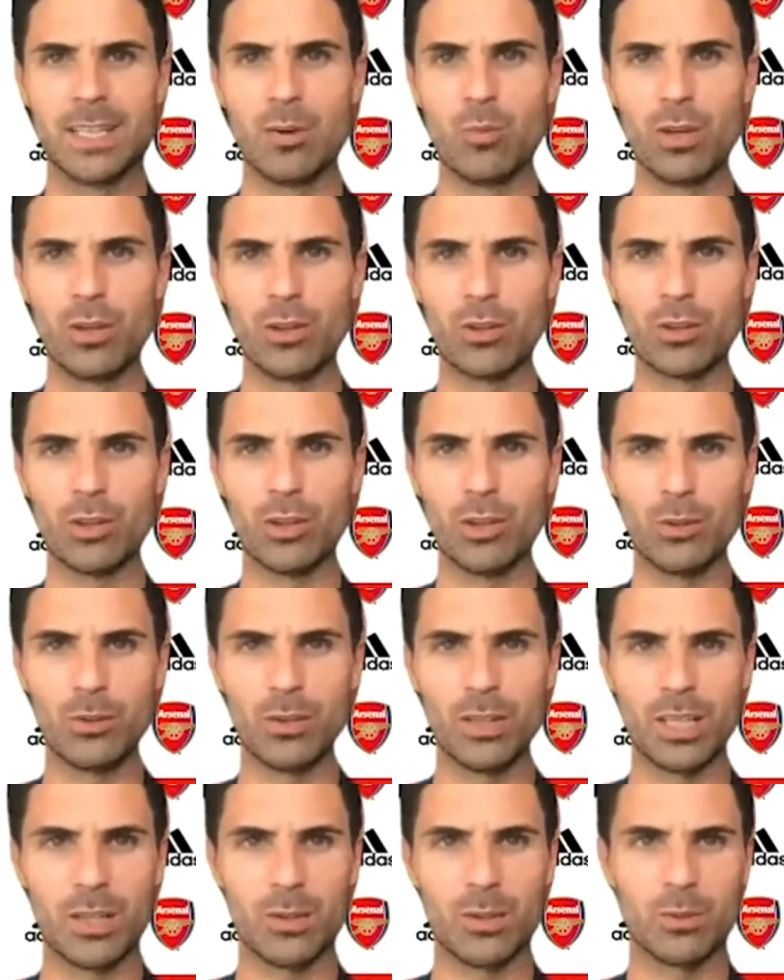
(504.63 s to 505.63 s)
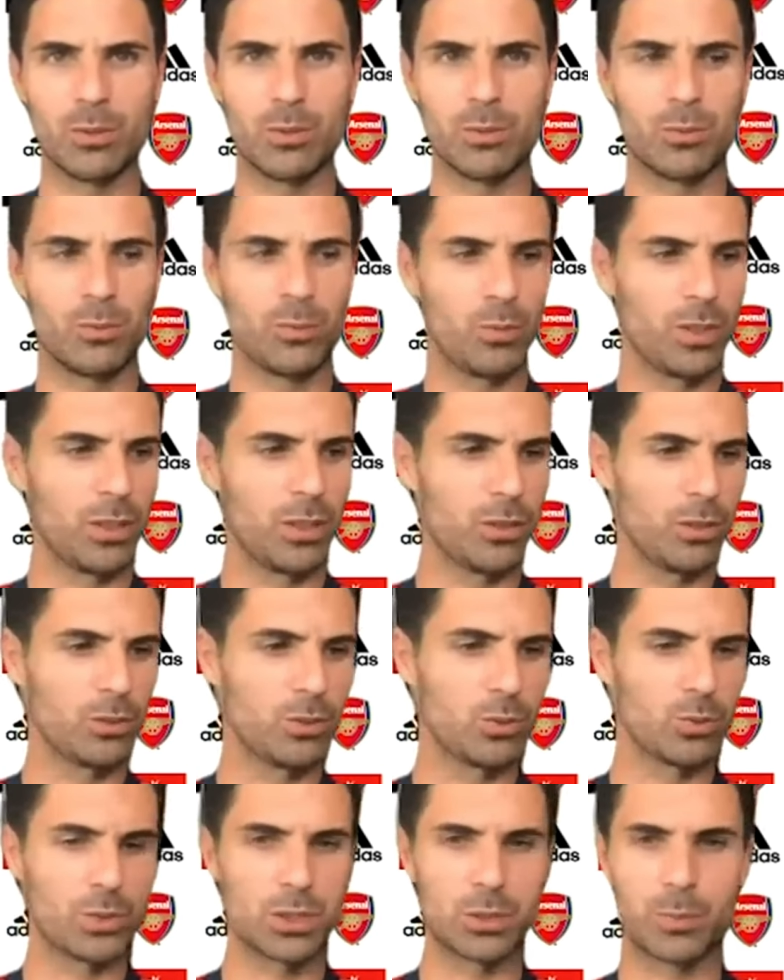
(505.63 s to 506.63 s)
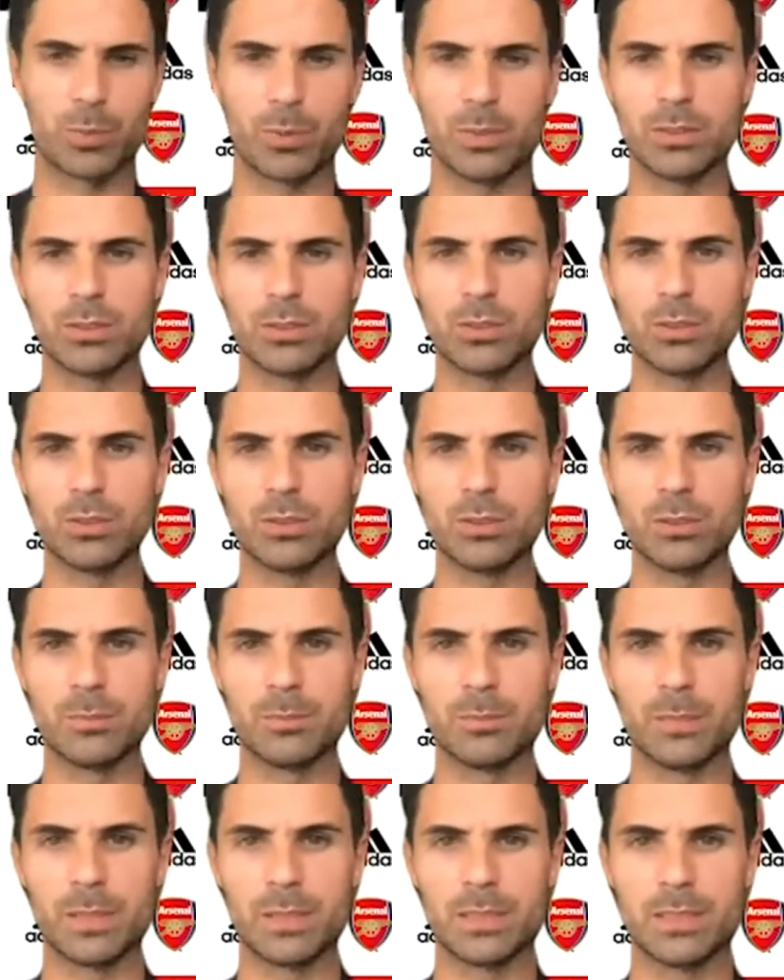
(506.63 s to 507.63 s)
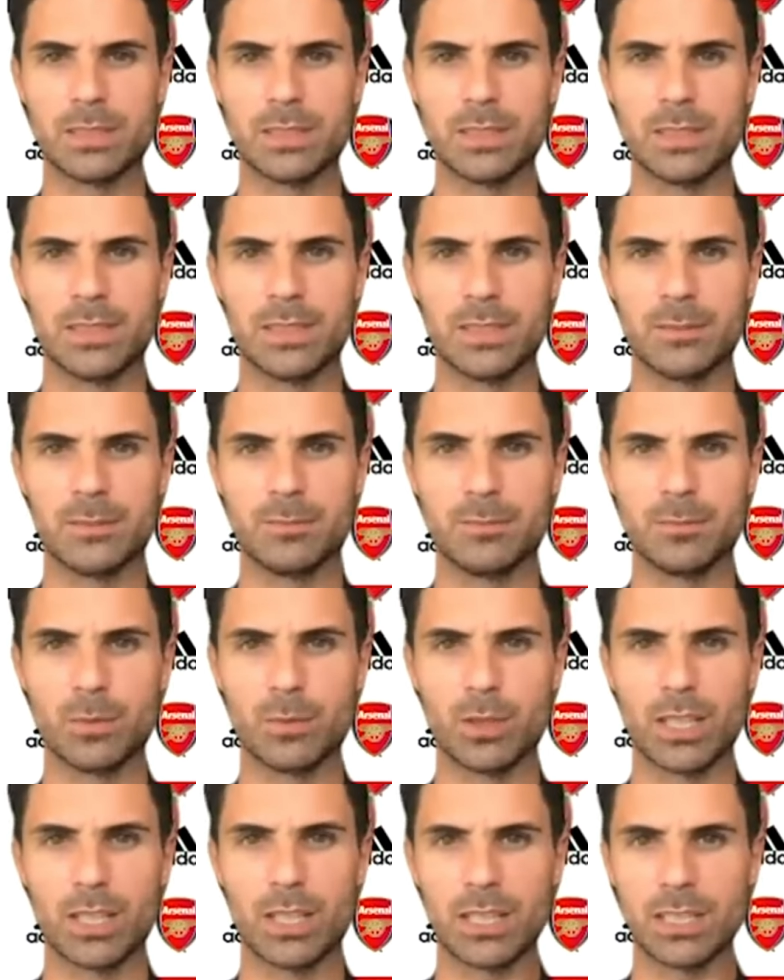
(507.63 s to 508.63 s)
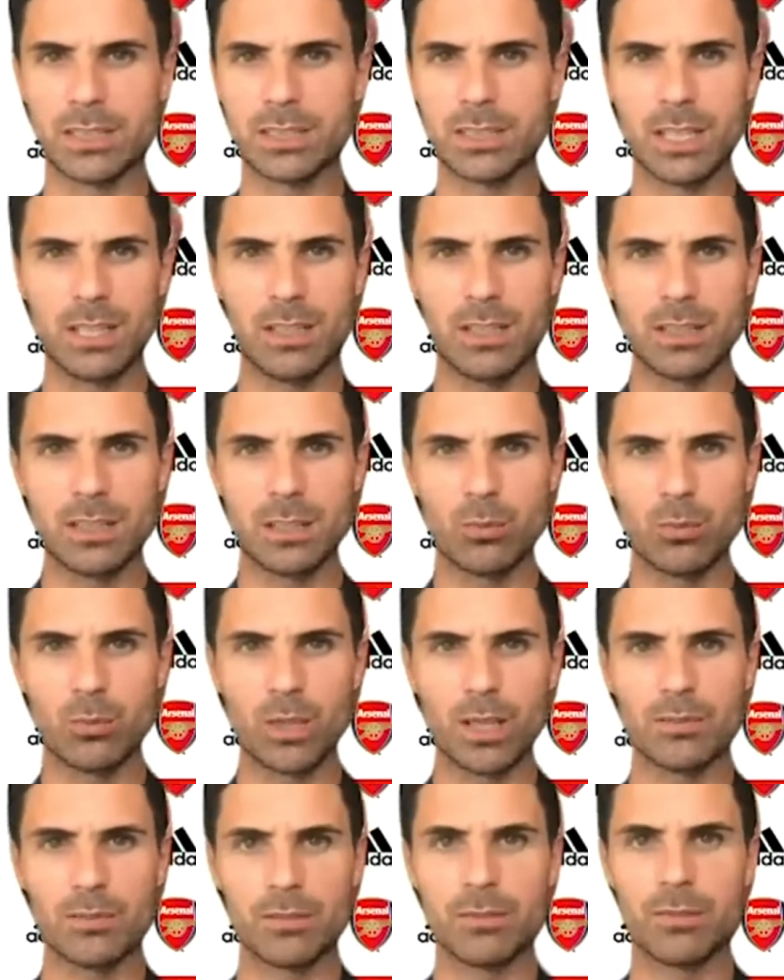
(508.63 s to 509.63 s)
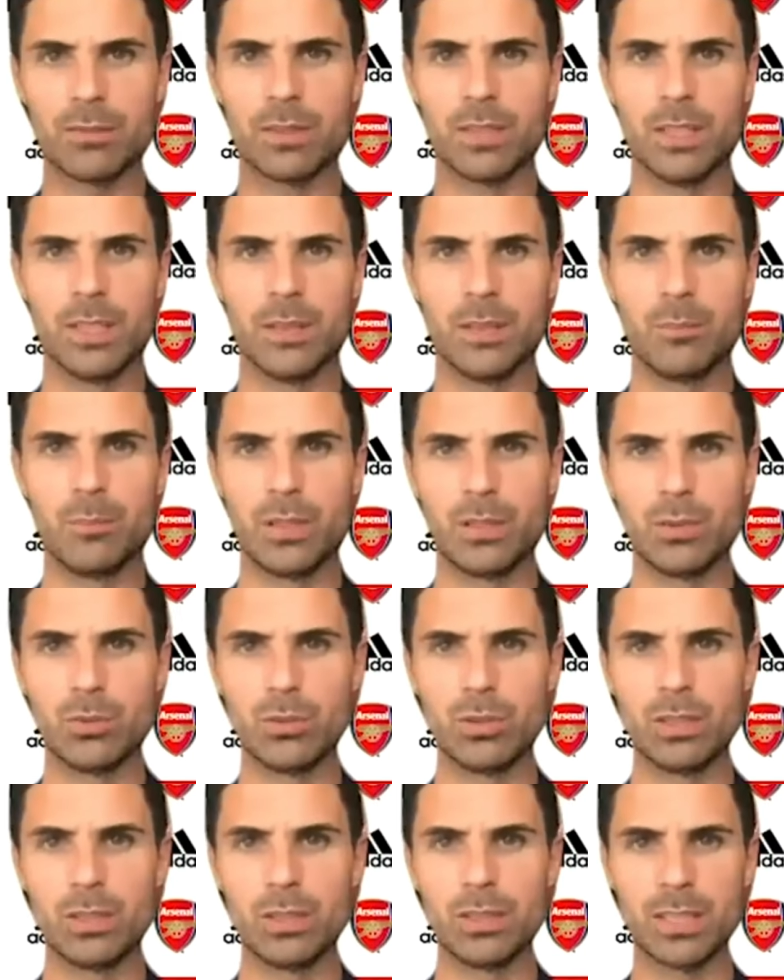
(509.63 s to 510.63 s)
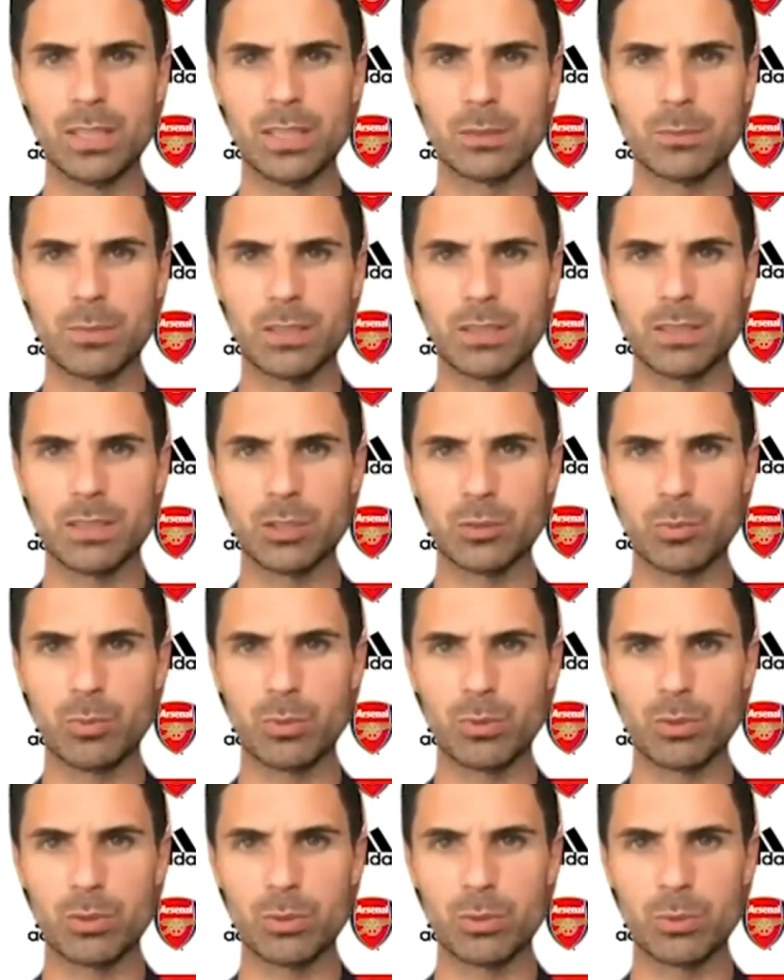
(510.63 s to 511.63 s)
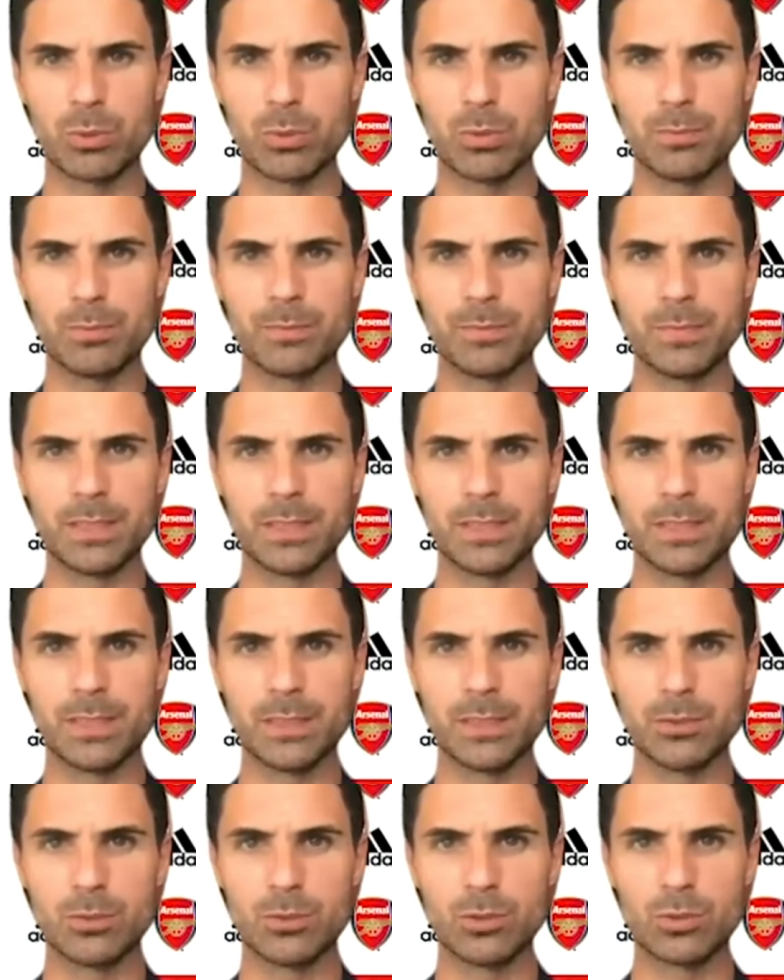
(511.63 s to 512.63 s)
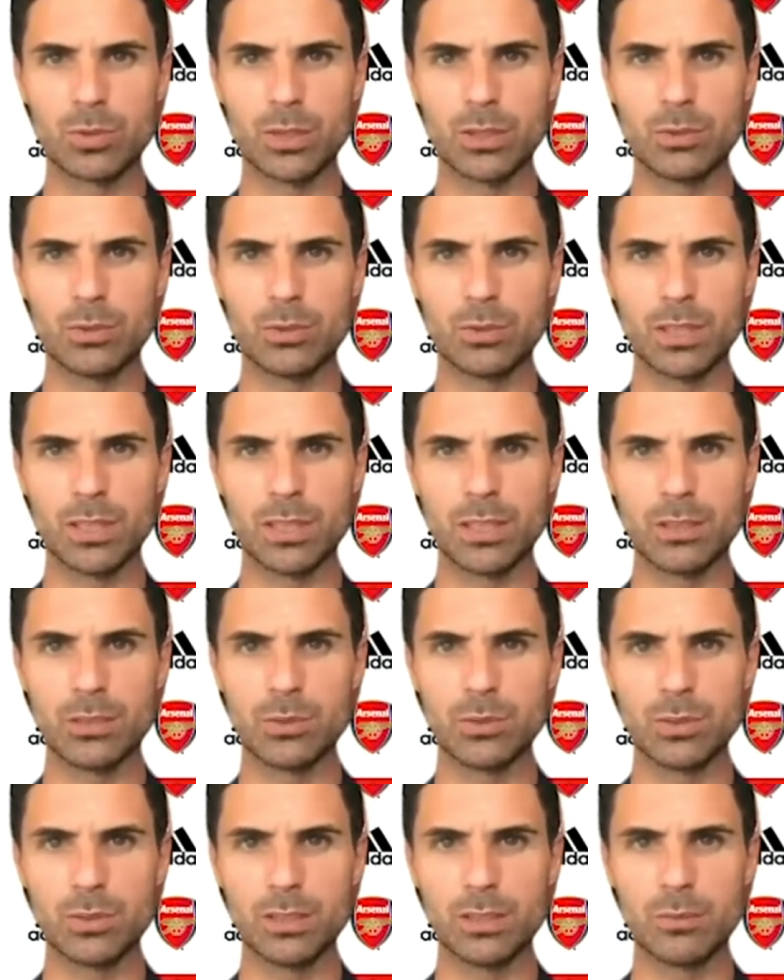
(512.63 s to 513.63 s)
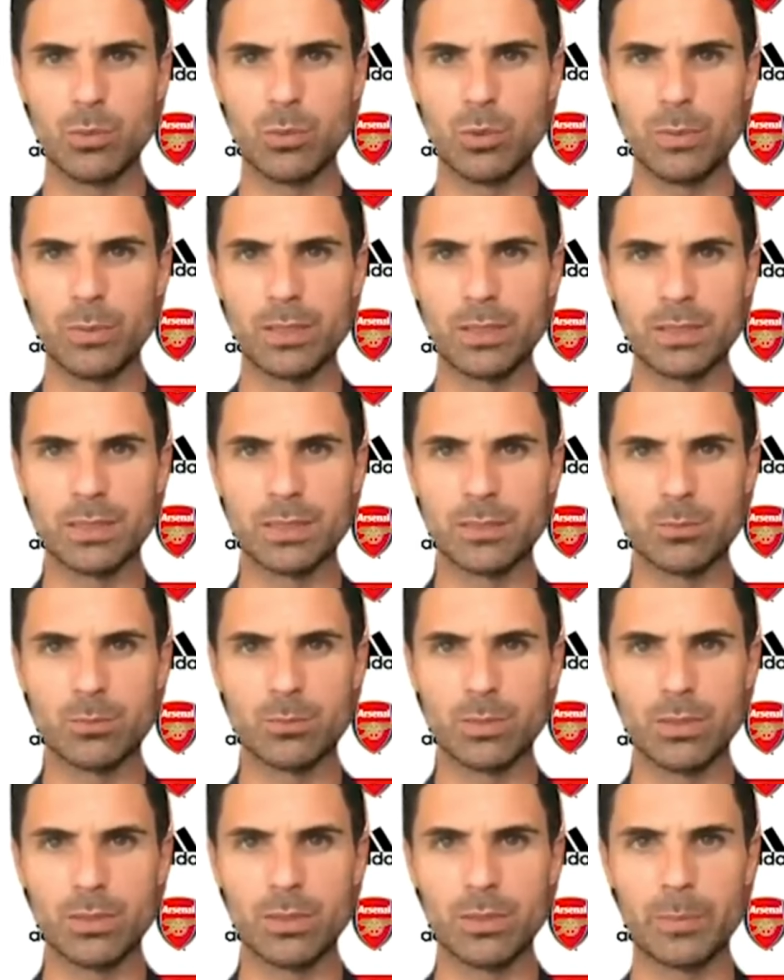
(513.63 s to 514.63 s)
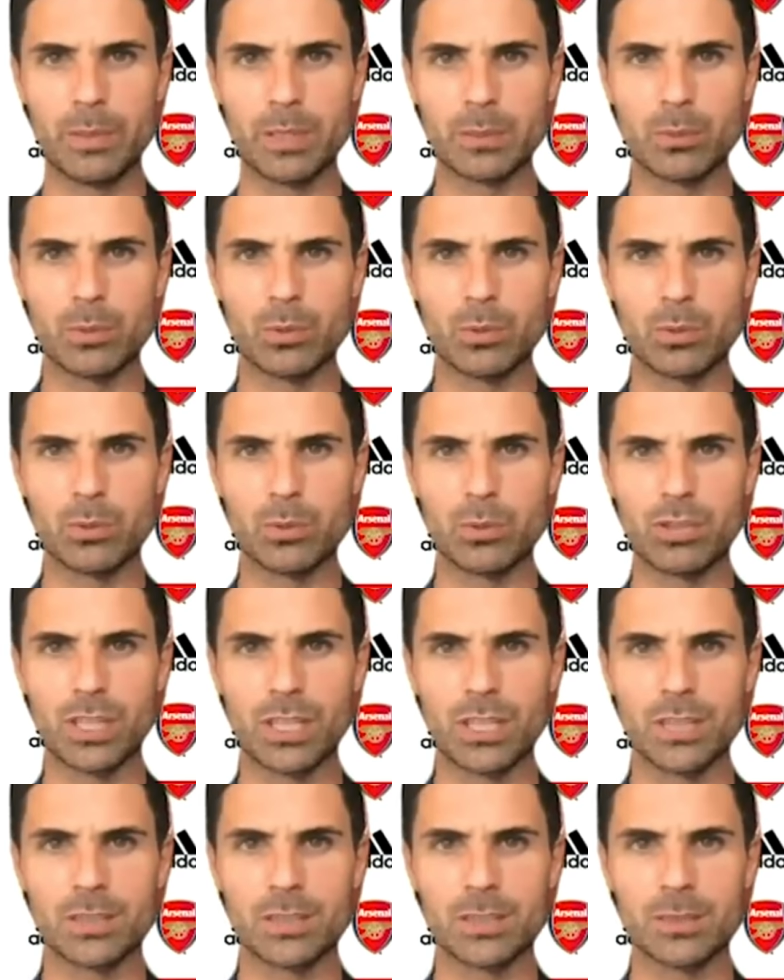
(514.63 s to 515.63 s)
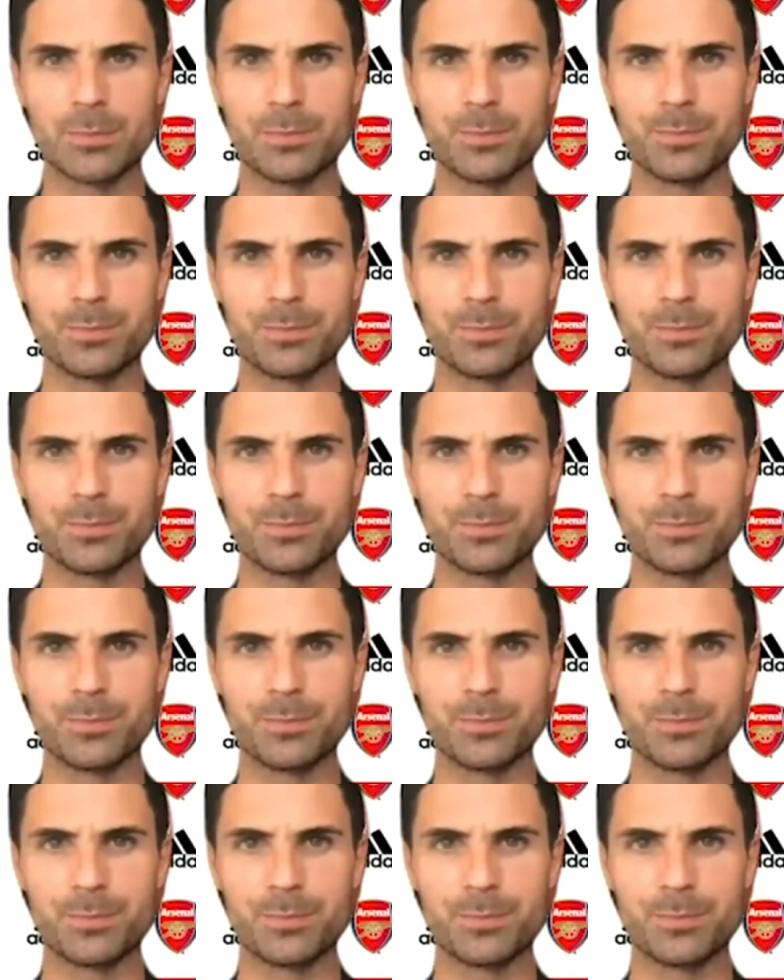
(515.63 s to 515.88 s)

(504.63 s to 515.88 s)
we don't know how we're going to respond to, but what I can tell you that we have been doing as much as possible and to try to get into this moment with the best possible chance.